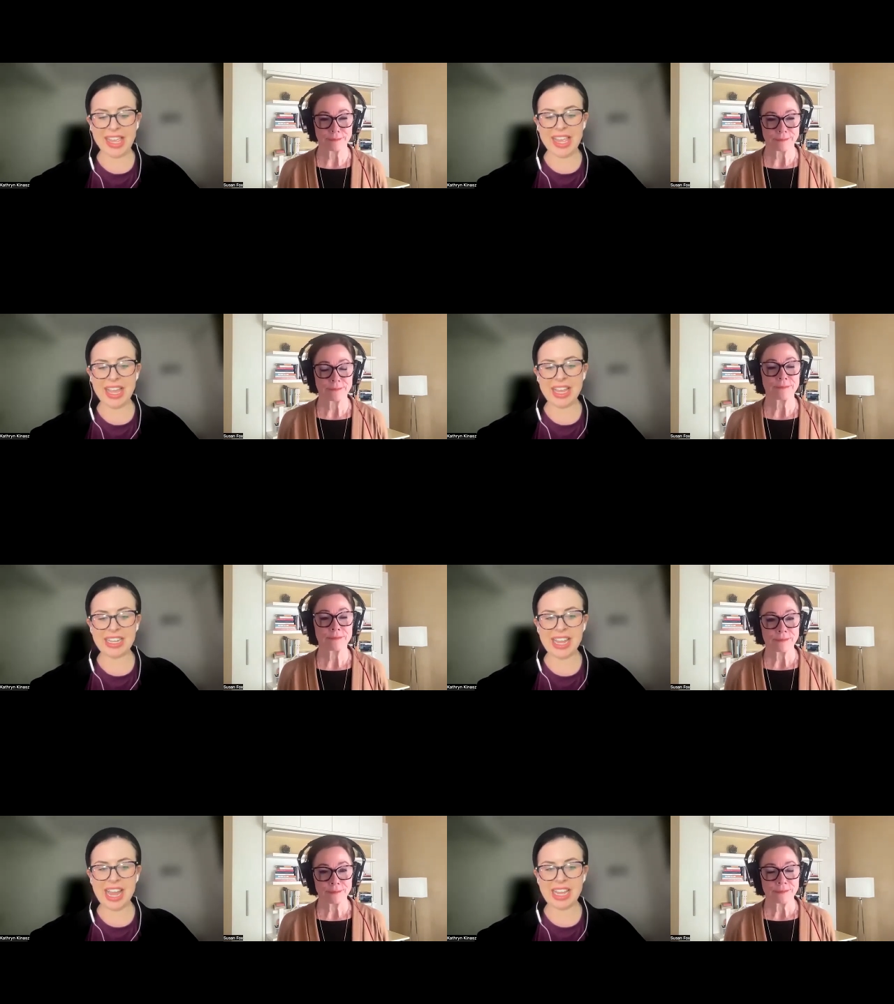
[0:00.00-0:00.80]

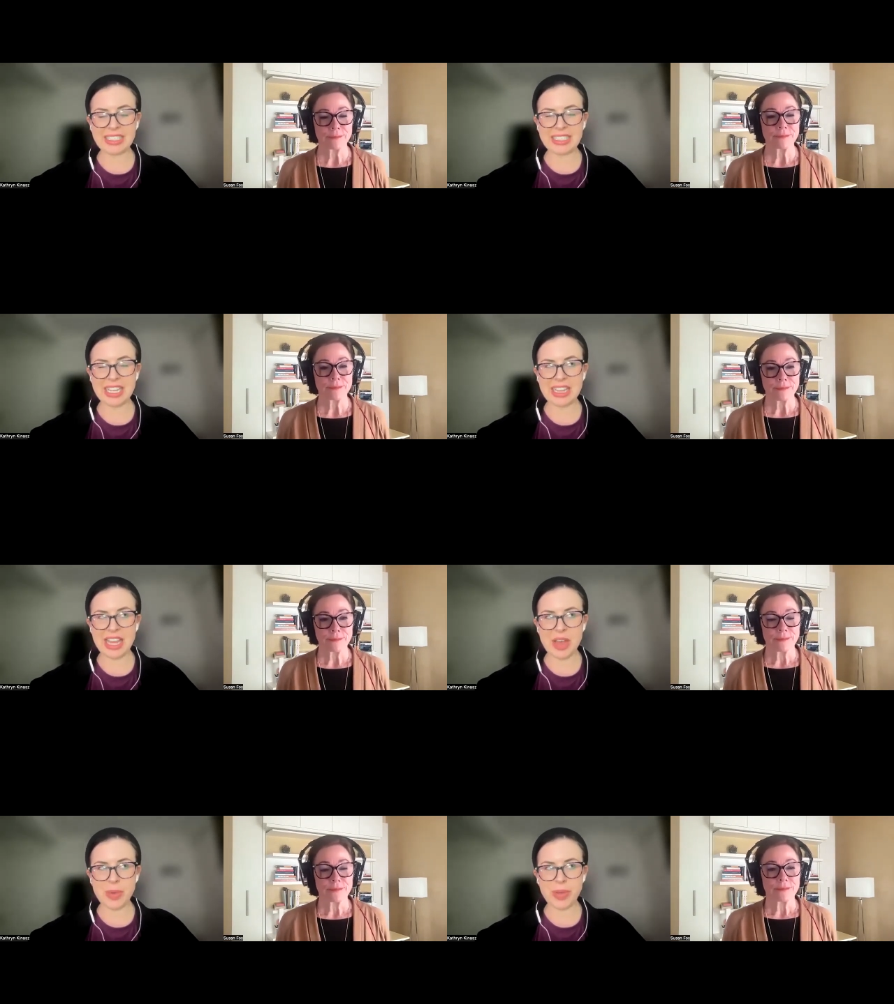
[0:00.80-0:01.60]
Speaker 1: And I say
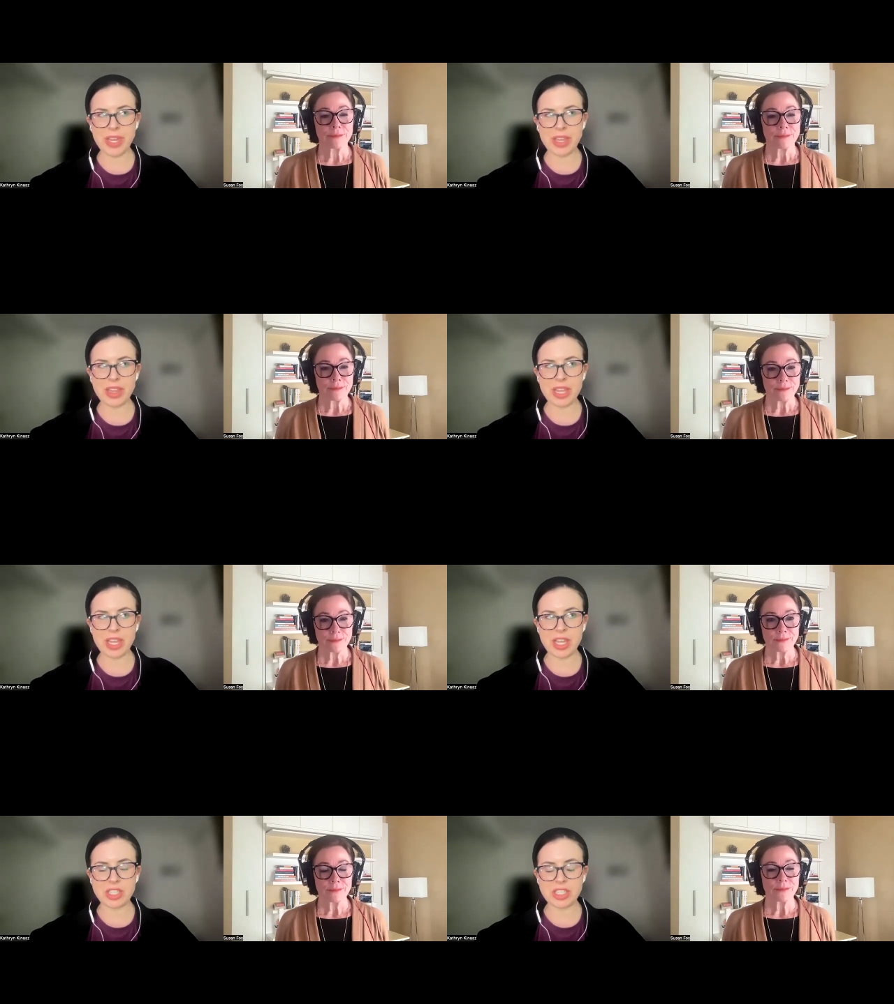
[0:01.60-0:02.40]
that with
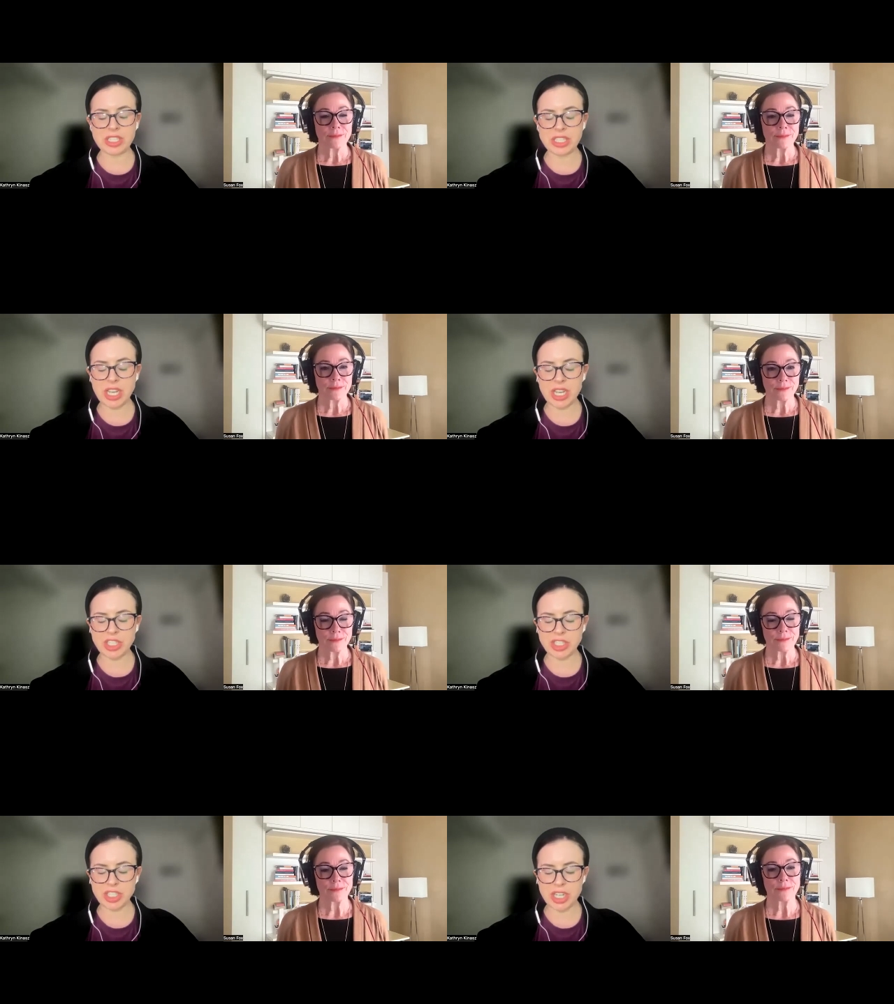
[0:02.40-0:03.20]

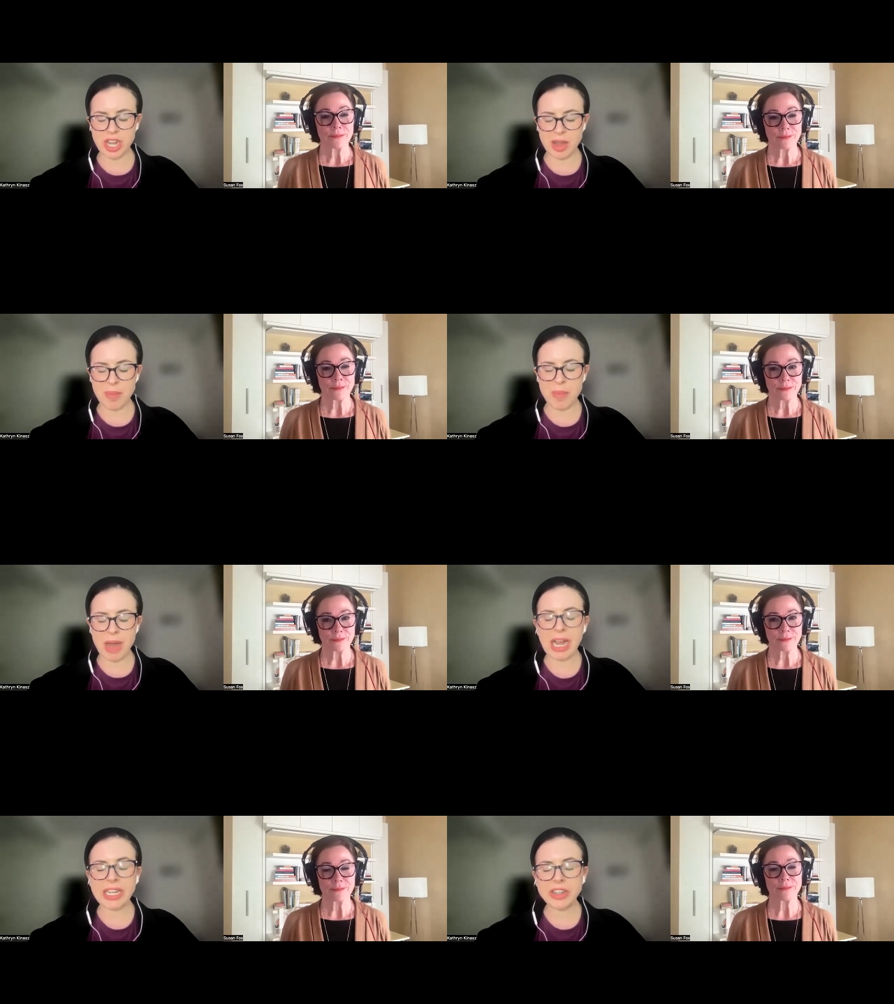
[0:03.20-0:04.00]
such a
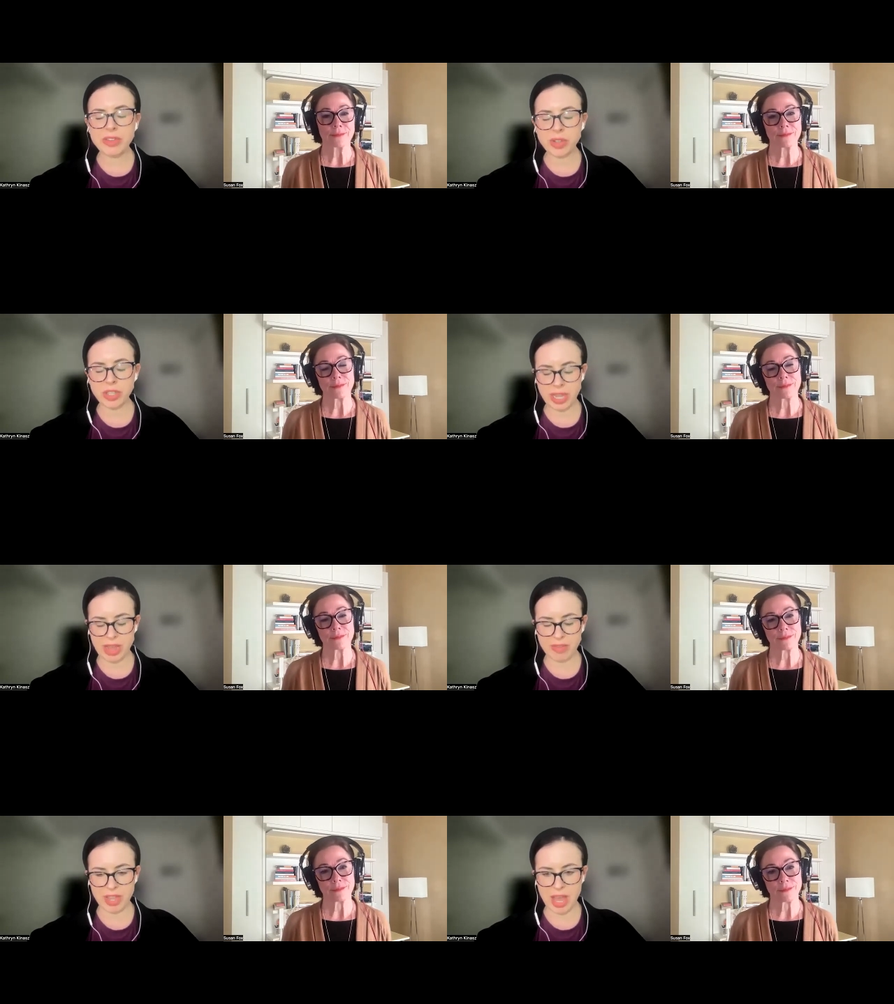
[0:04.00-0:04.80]
mindful
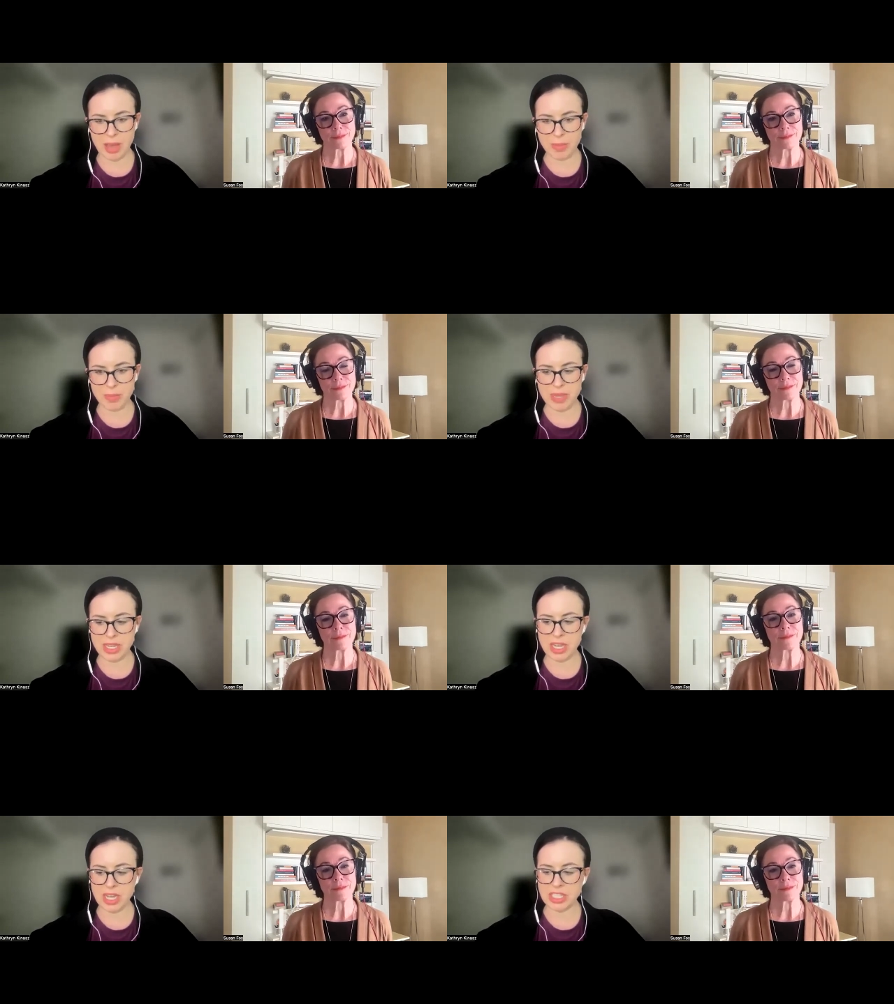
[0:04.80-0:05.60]
caveat,
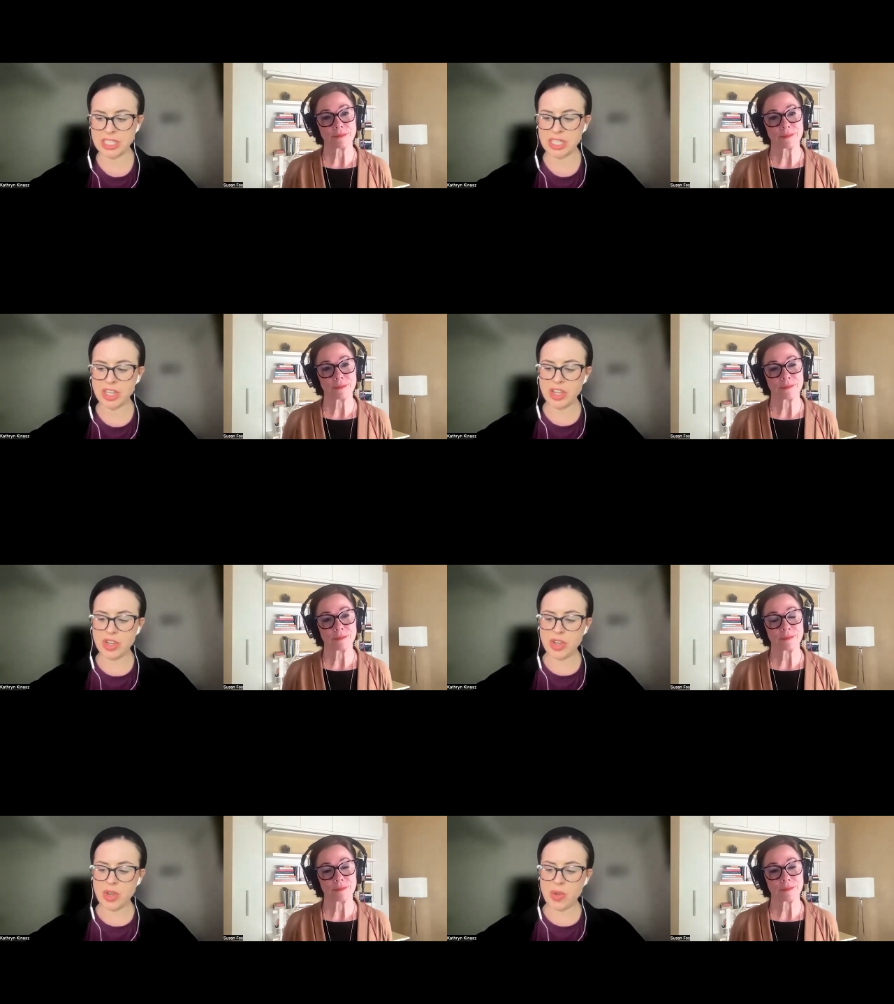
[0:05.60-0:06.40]
because
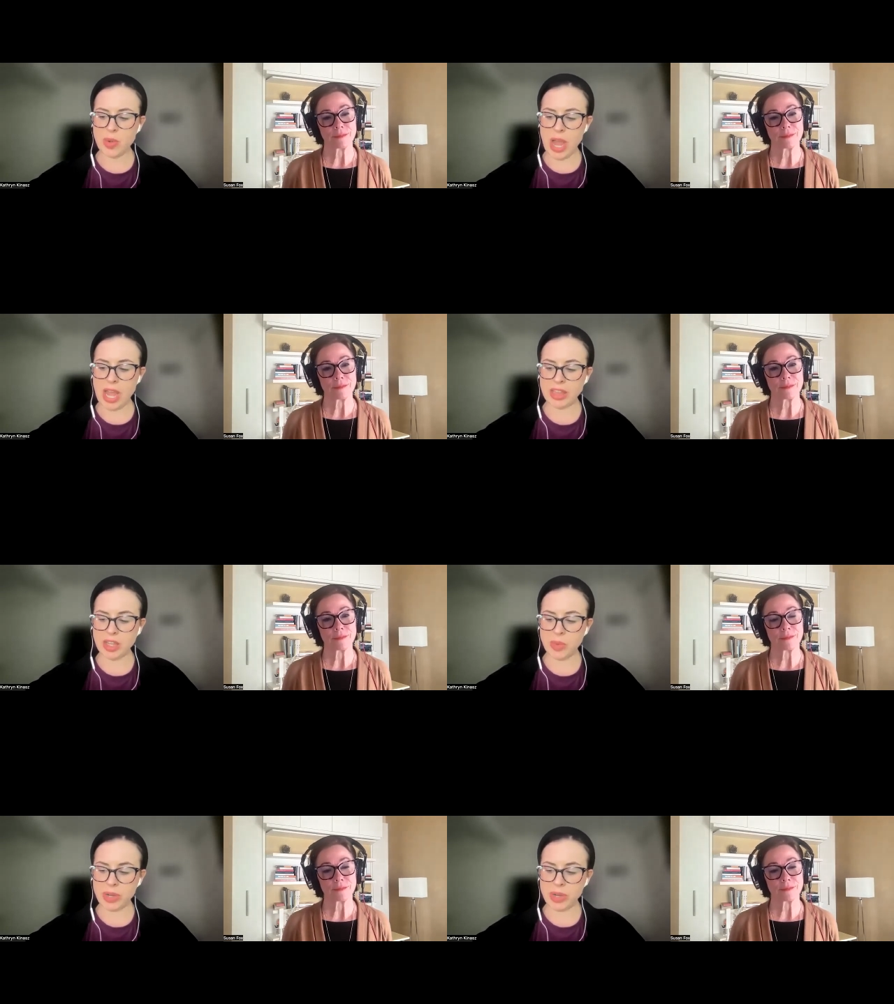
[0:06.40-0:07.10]
I think